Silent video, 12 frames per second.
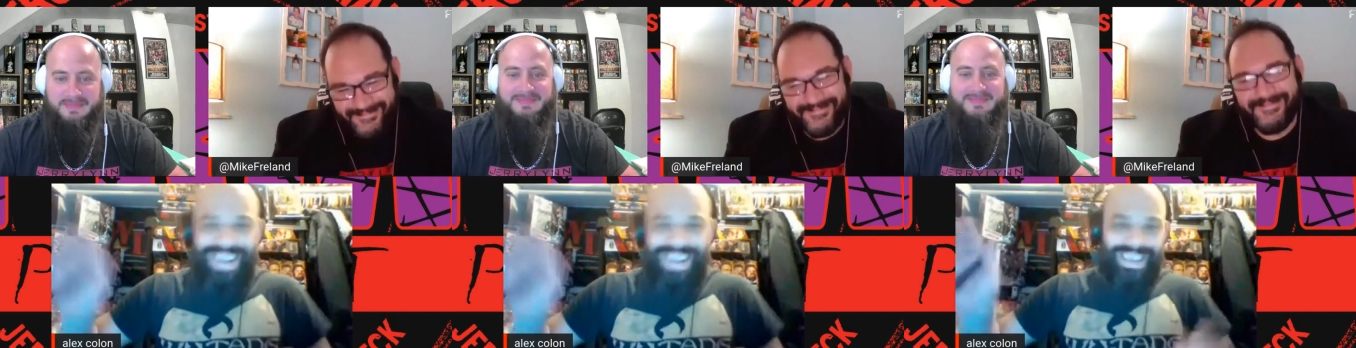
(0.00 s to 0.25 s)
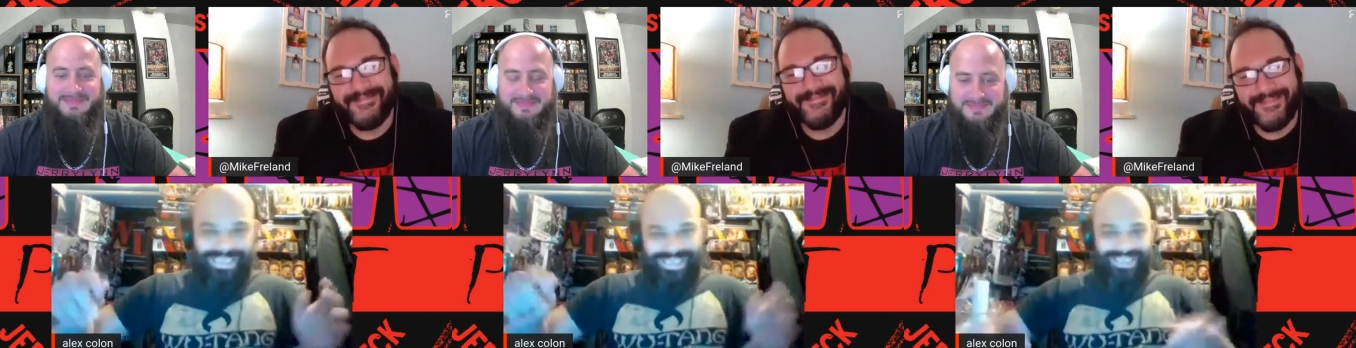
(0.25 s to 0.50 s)

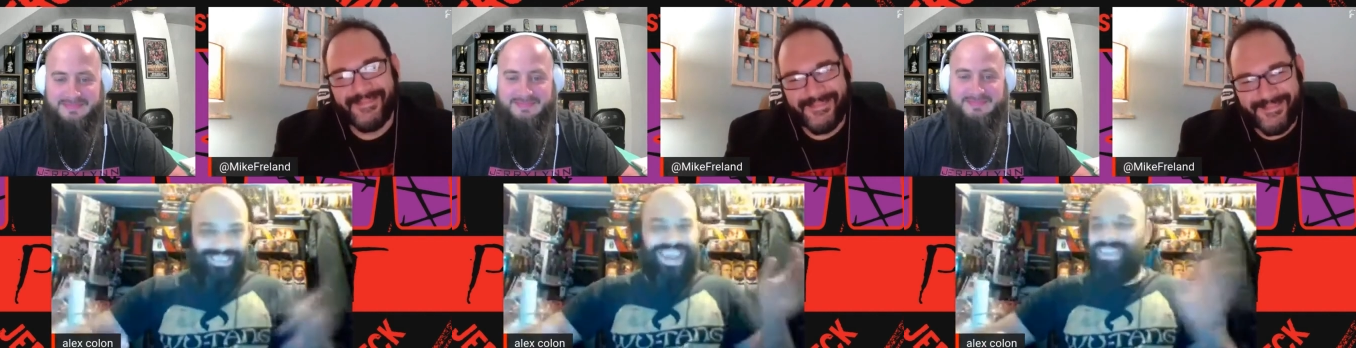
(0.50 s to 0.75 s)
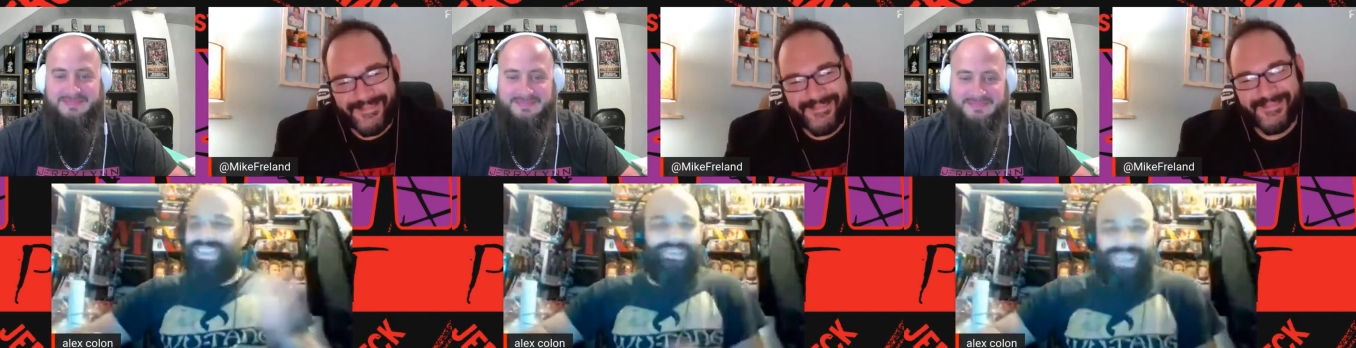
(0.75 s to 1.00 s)
Speaker 1: turns around.
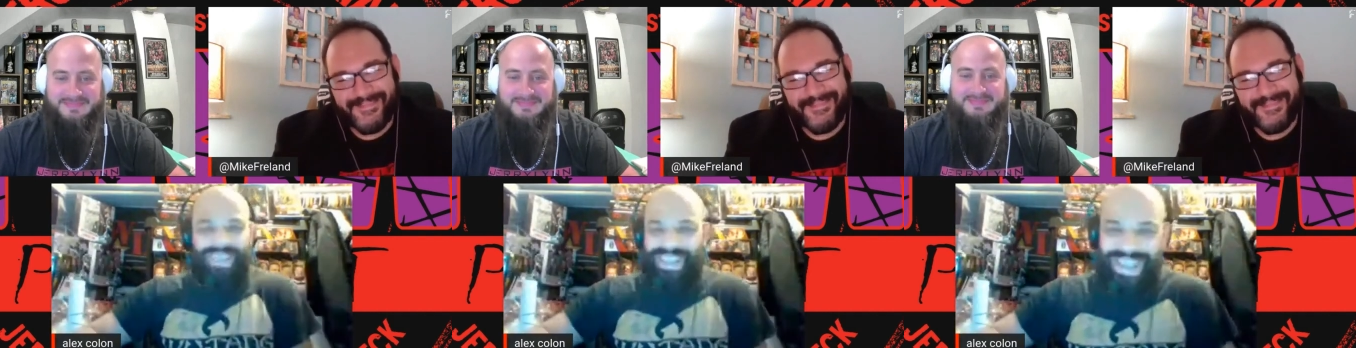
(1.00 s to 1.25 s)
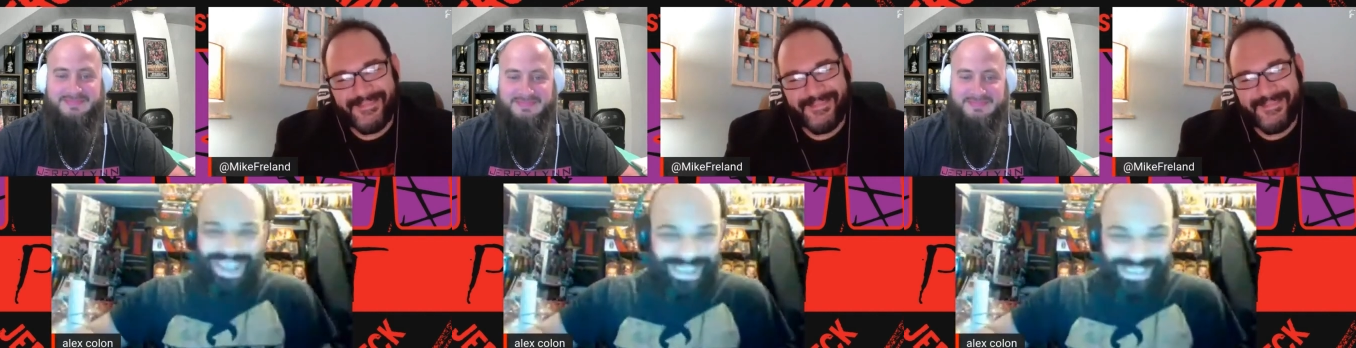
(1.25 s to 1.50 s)
Oh my
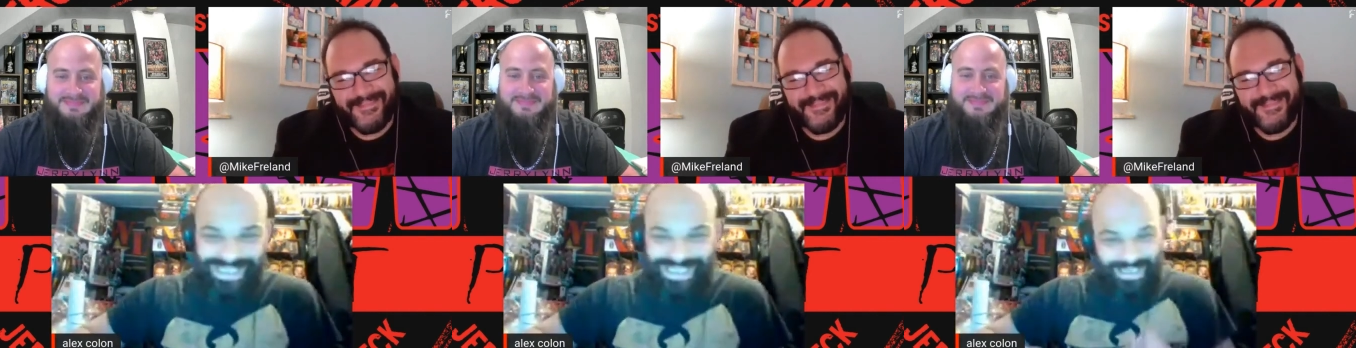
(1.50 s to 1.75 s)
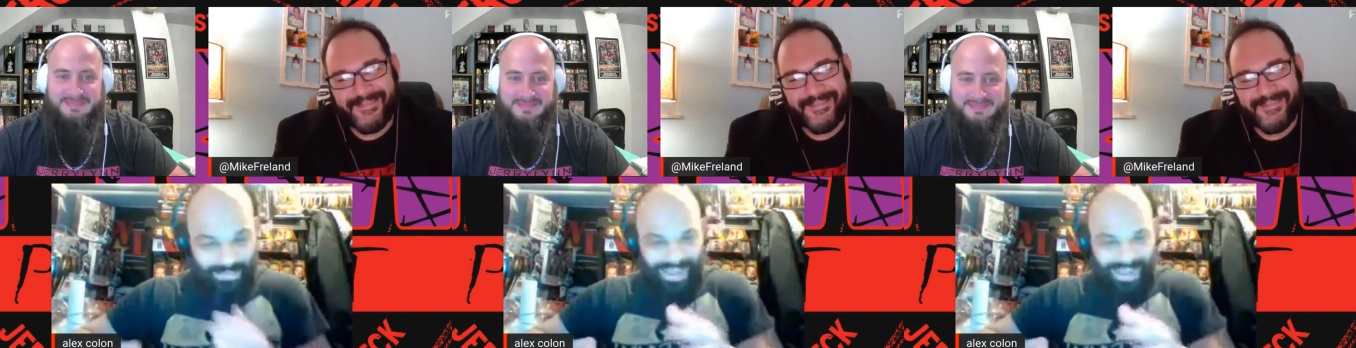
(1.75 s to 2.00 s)
God. It just
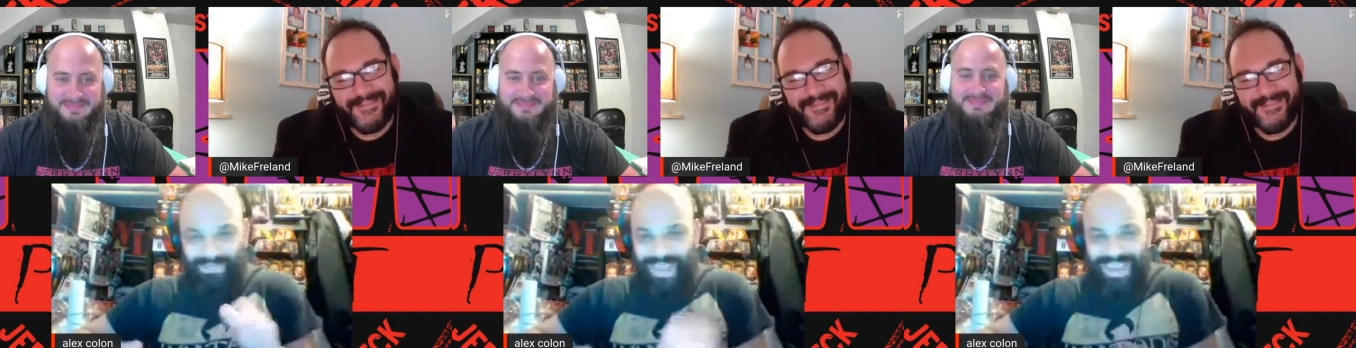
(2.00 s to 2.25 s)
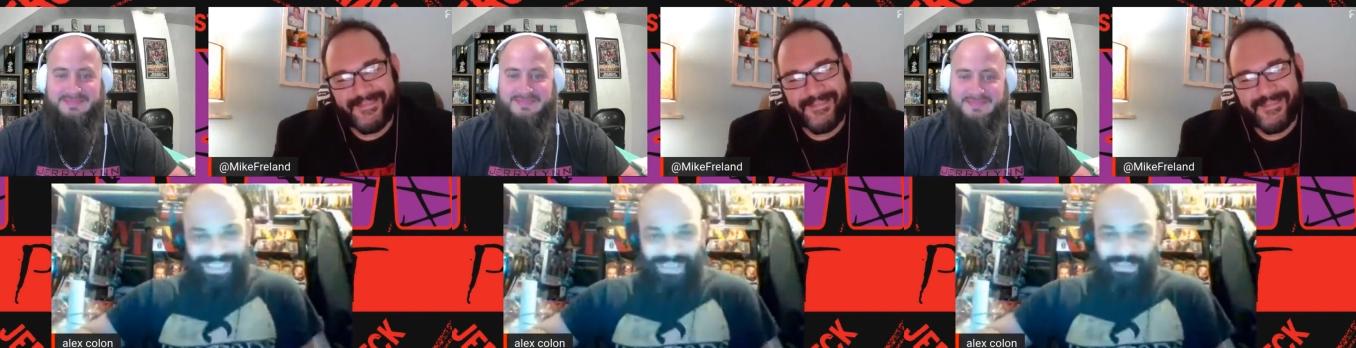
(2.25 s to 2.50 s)
it brings
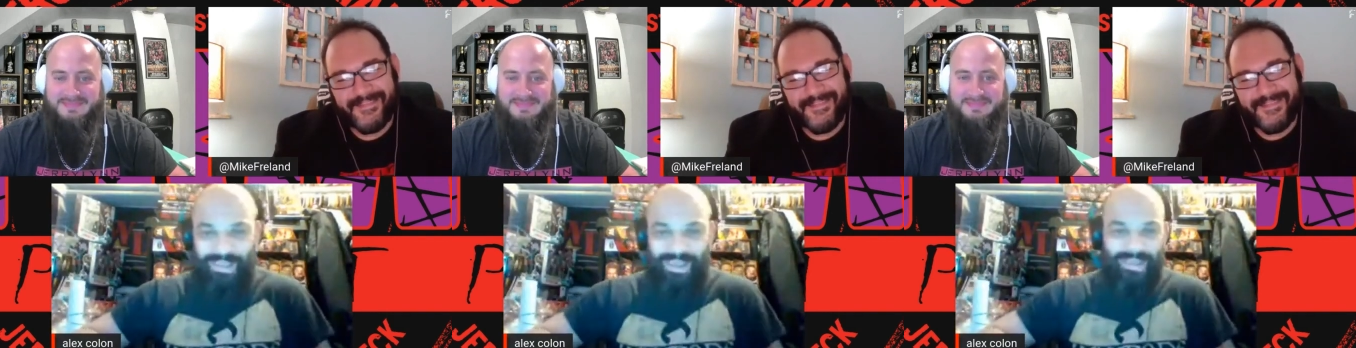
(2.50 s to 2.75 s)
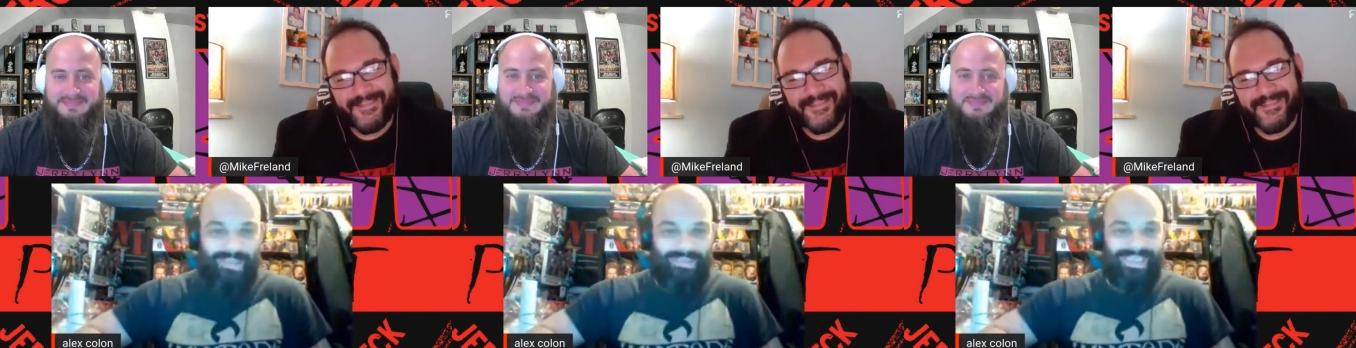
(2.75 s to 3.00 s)
back so many
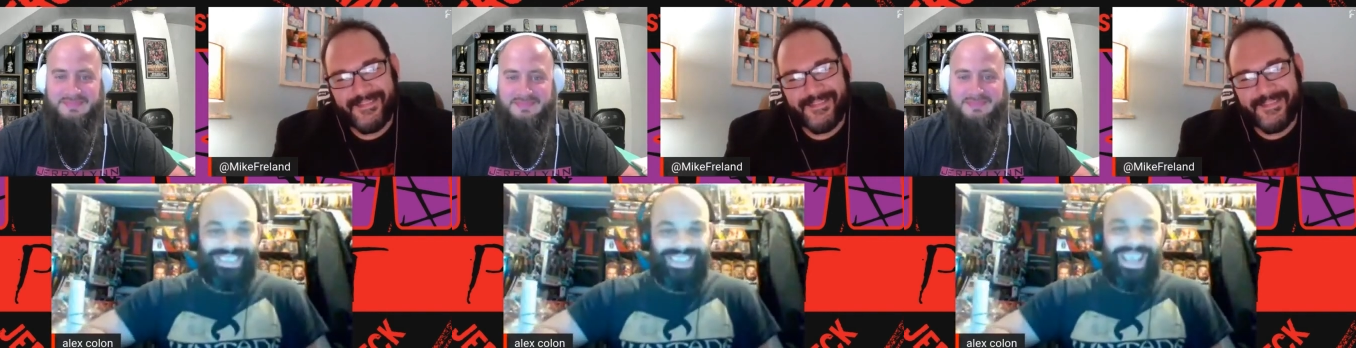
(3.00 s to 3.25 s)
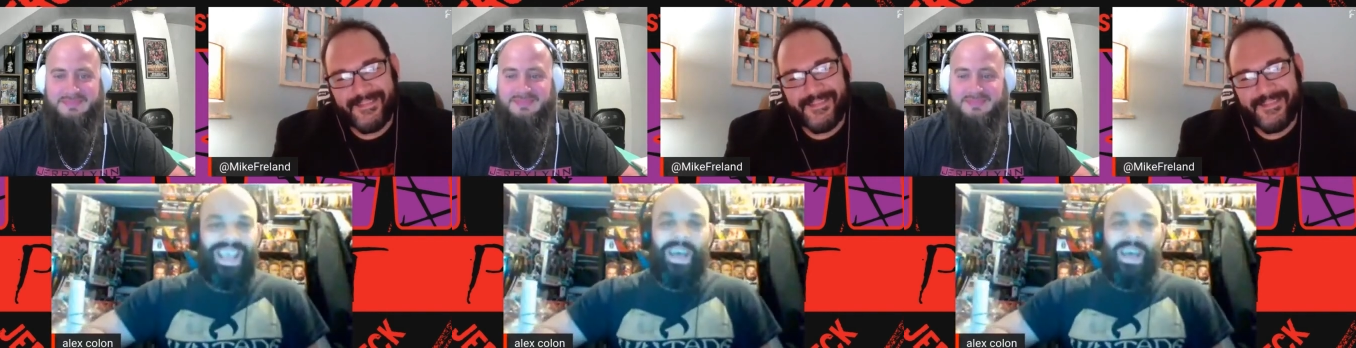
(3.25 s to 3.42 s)
memories.